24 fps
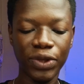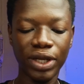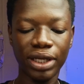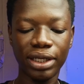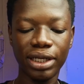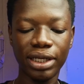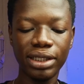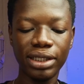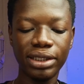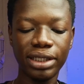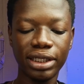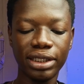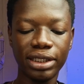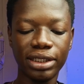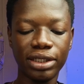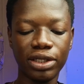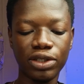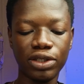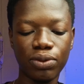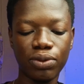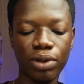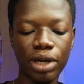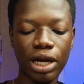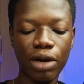This section
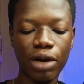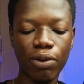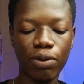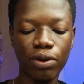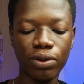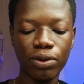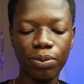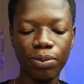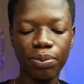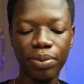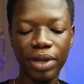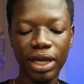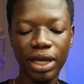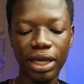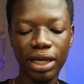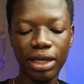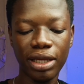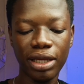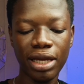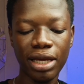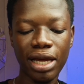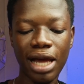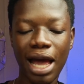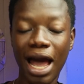is where you're going to pay